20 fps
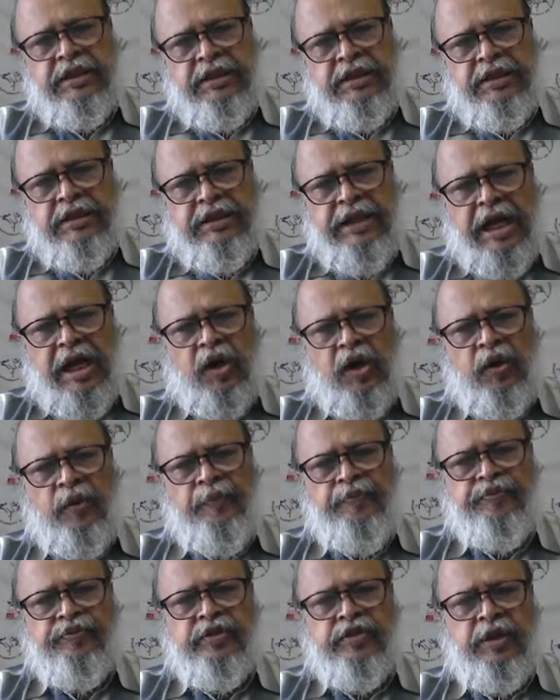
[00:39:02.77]
Now
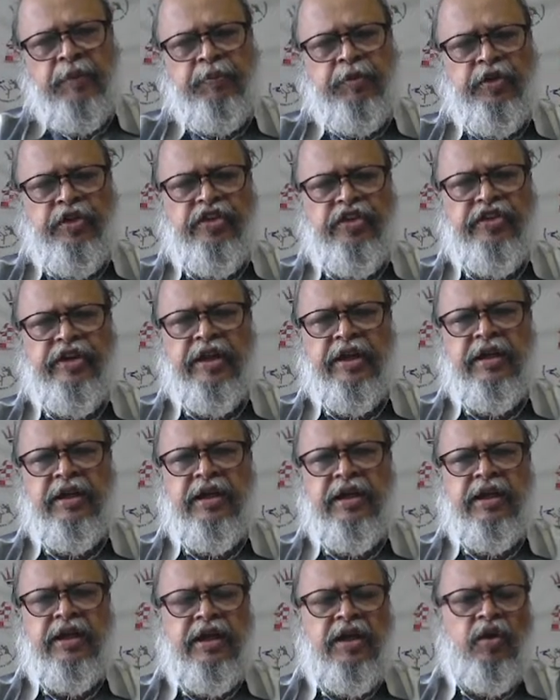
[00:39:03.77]
the position
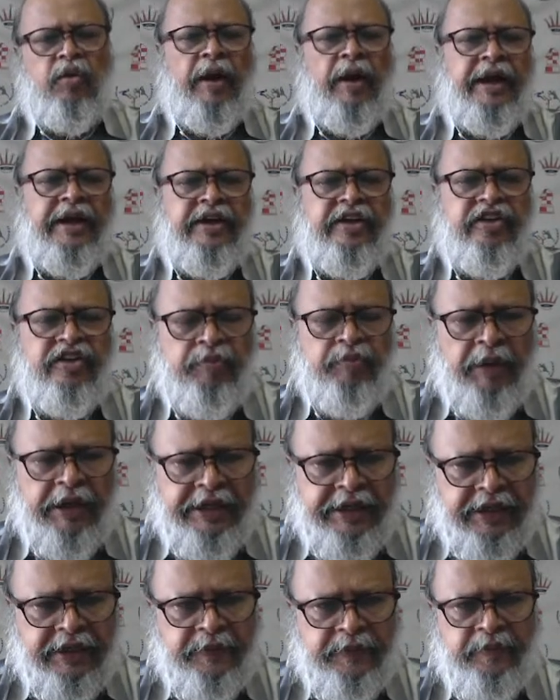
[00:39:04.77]
white is
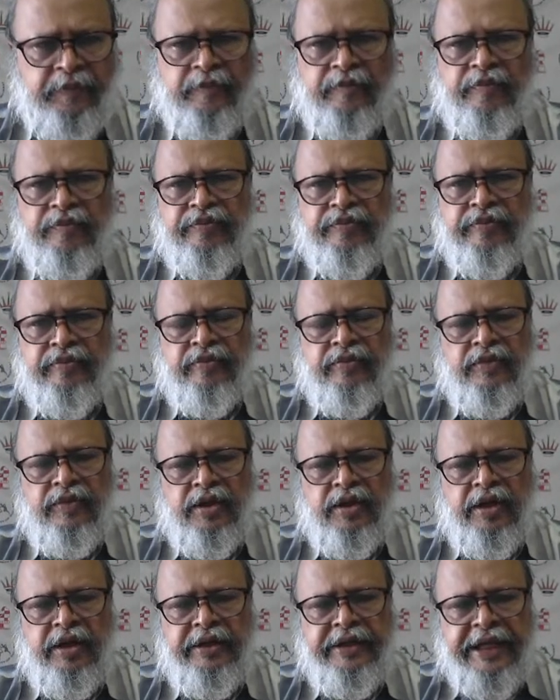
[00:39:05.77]
better.
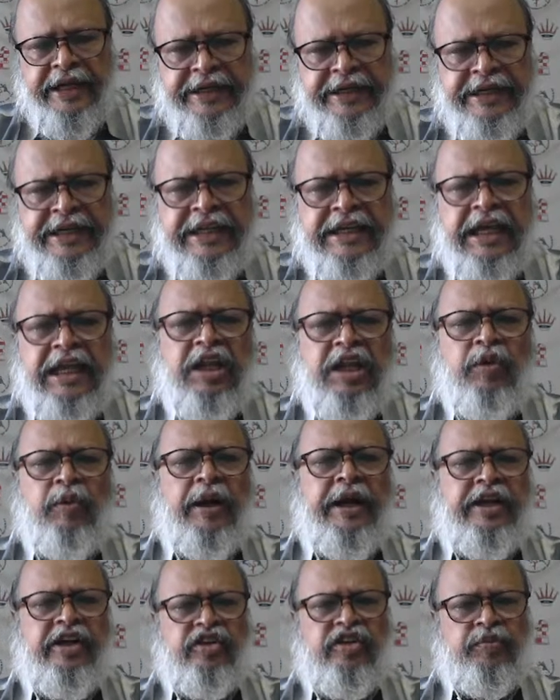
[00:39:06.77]
Technically
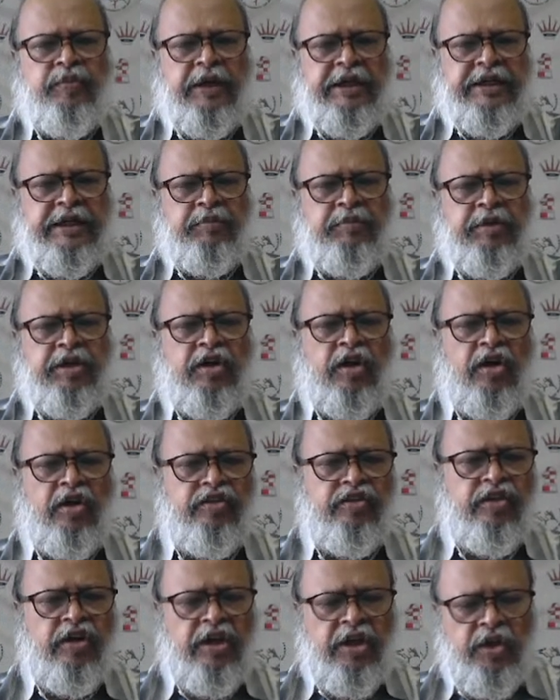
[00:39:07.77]
white is better
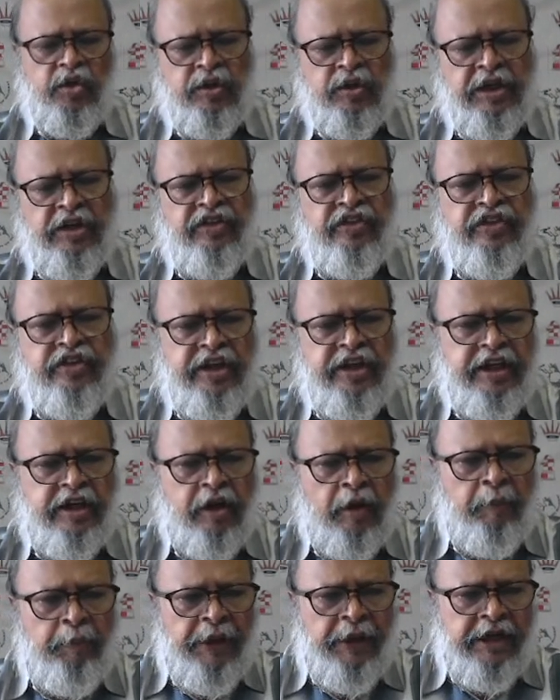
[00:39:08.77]
because you can see,
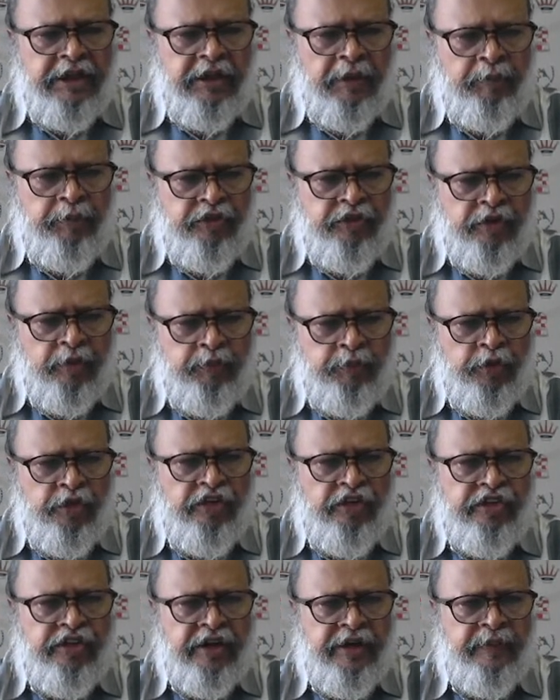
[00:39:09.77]
compare the bishop
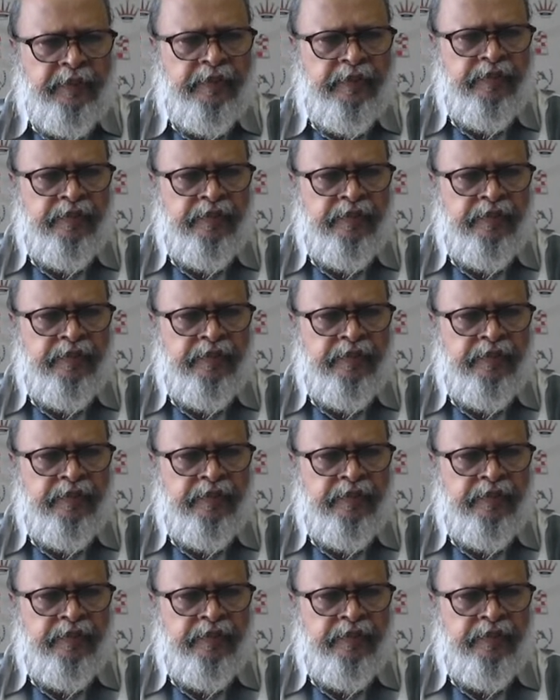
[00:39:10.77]
position,